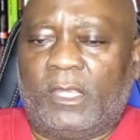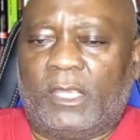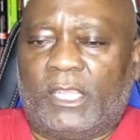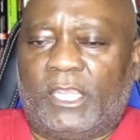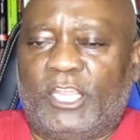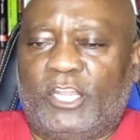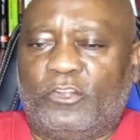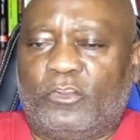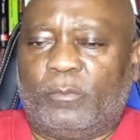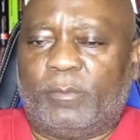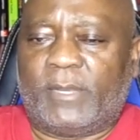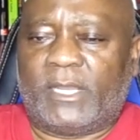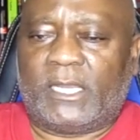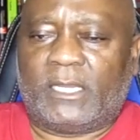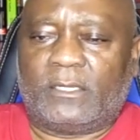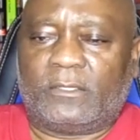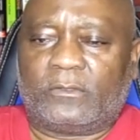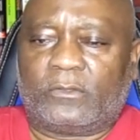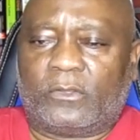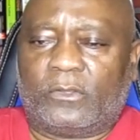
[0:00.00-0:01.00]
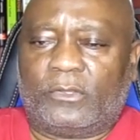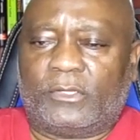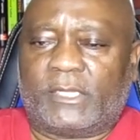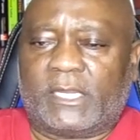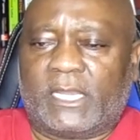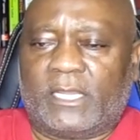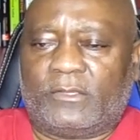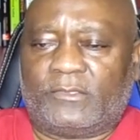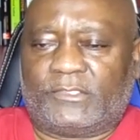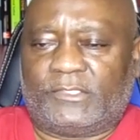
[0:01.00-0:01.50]
In urban
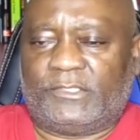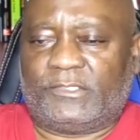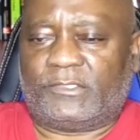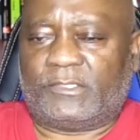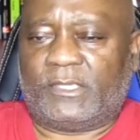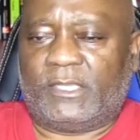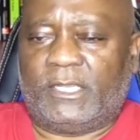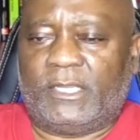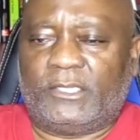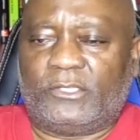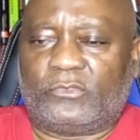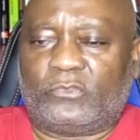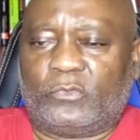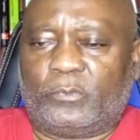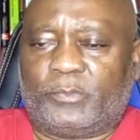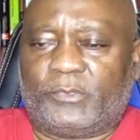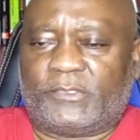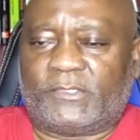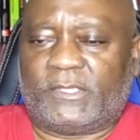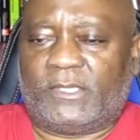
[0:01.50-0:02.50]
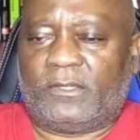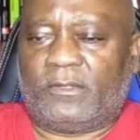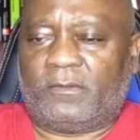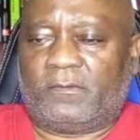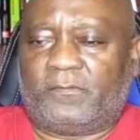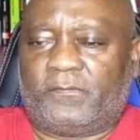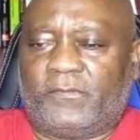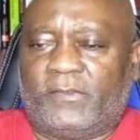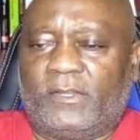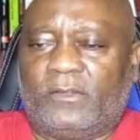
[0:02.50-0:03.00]
courthouses, 82%
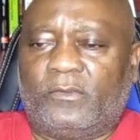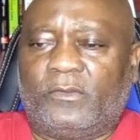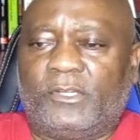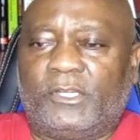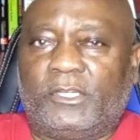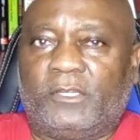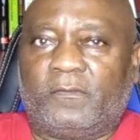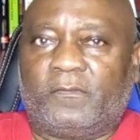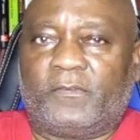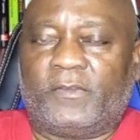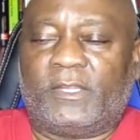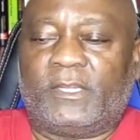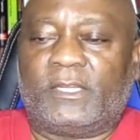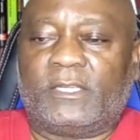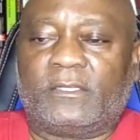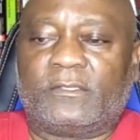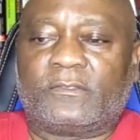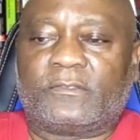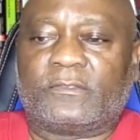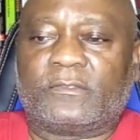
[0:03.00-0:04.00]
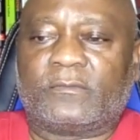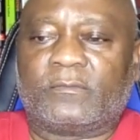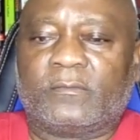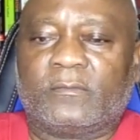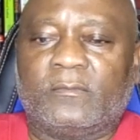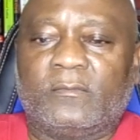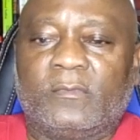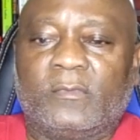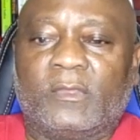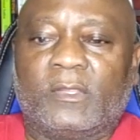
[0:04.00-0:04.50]
of felony defendants
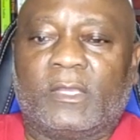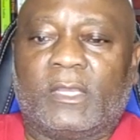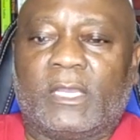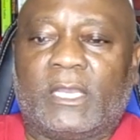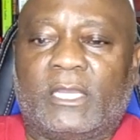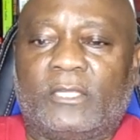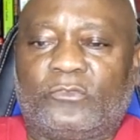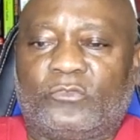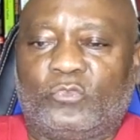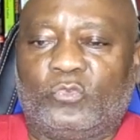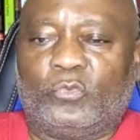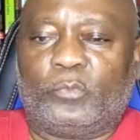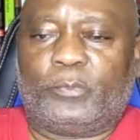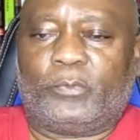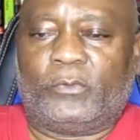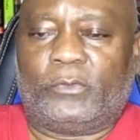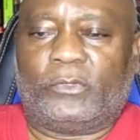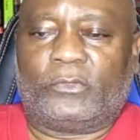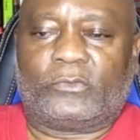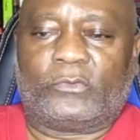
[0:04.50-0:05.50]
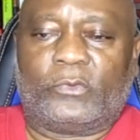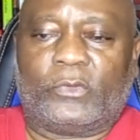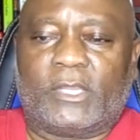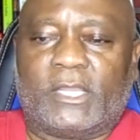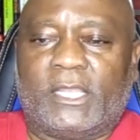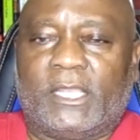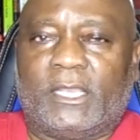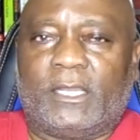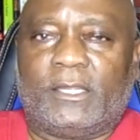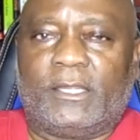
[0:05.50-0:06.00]
are too poor to
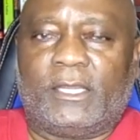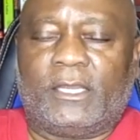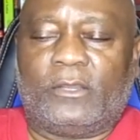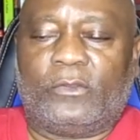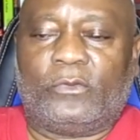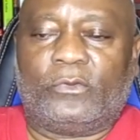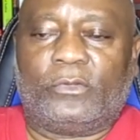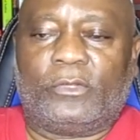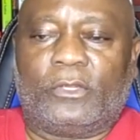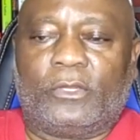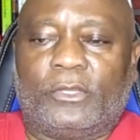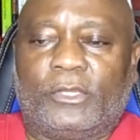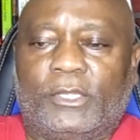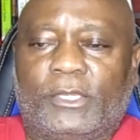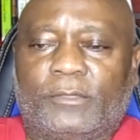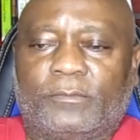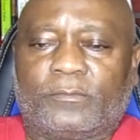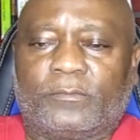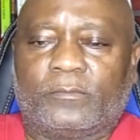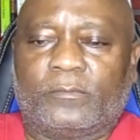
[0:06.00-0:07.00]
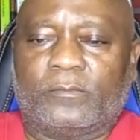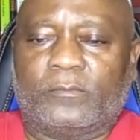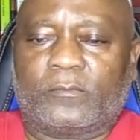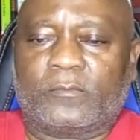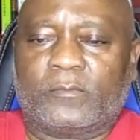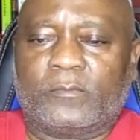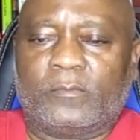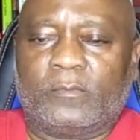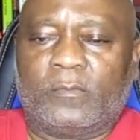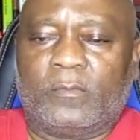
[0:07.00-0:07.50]
hire their own lawyer.
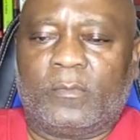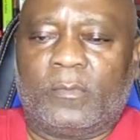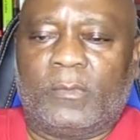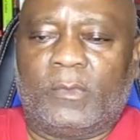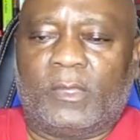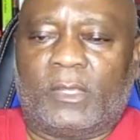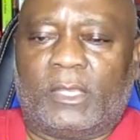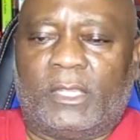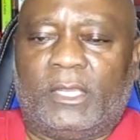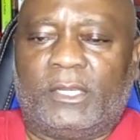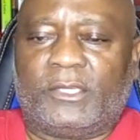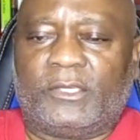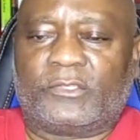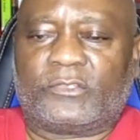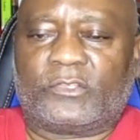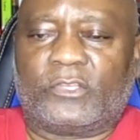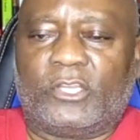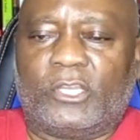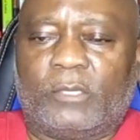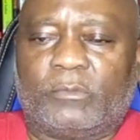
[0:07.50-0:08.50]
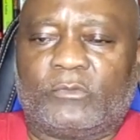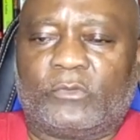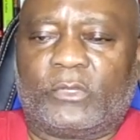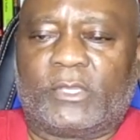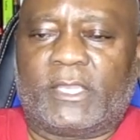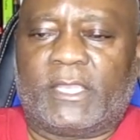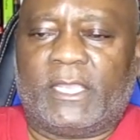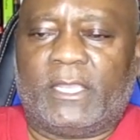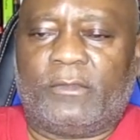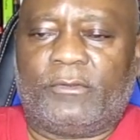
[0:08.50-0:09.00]
It is up
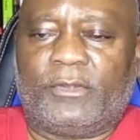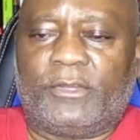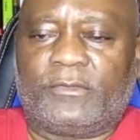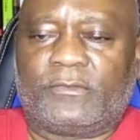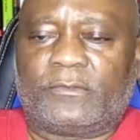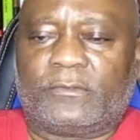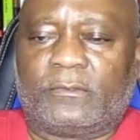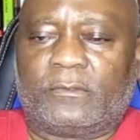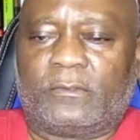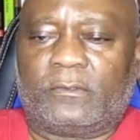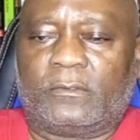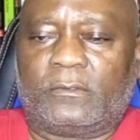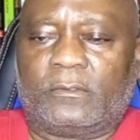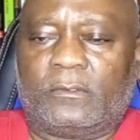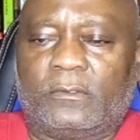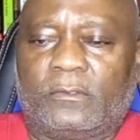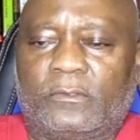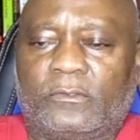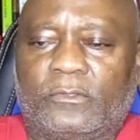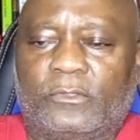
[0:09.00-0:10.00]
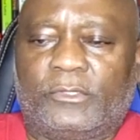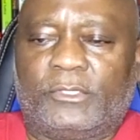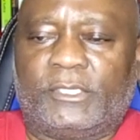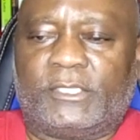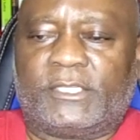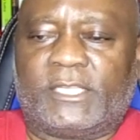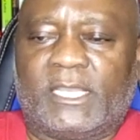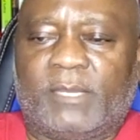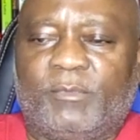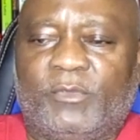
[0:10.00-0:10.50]
to counties to
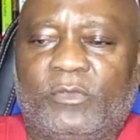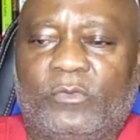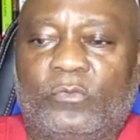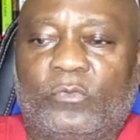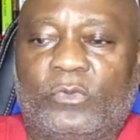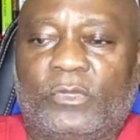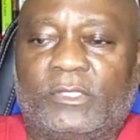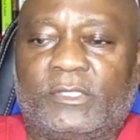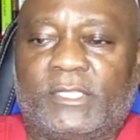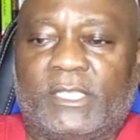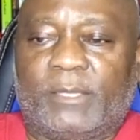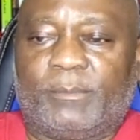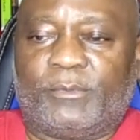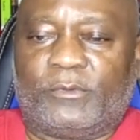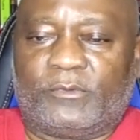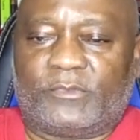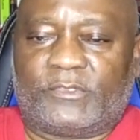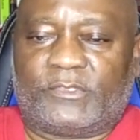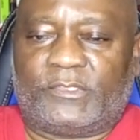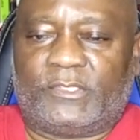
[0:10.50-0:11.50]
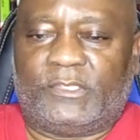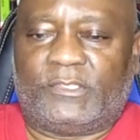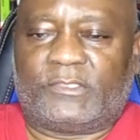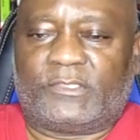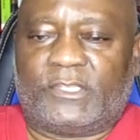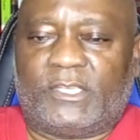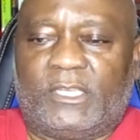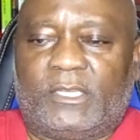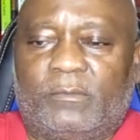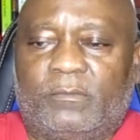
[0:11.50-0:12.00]
determine what type of
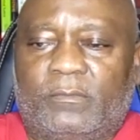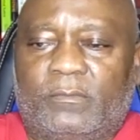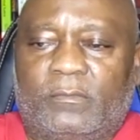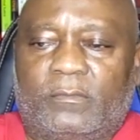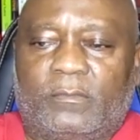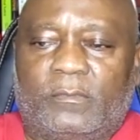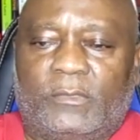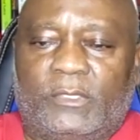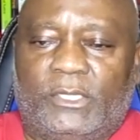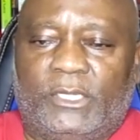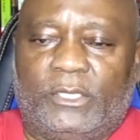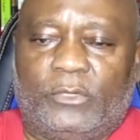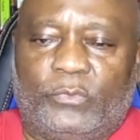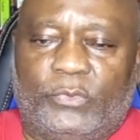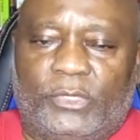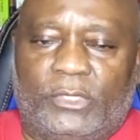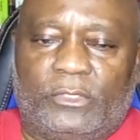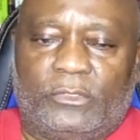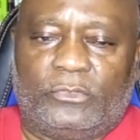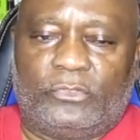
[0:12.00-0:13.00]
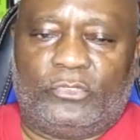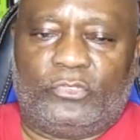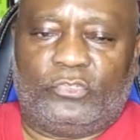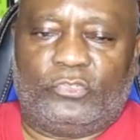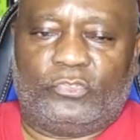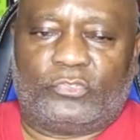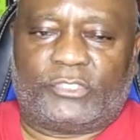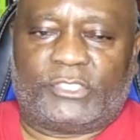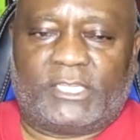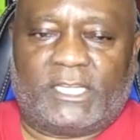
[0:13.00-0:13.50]
system they will
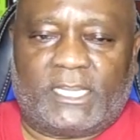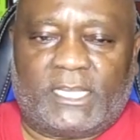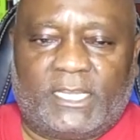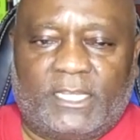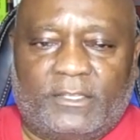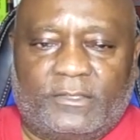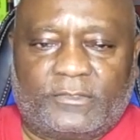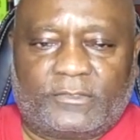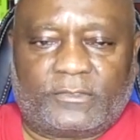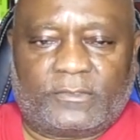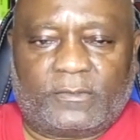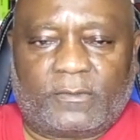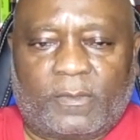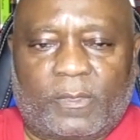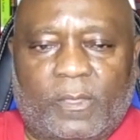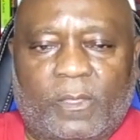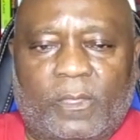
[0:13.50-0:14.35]
utilize.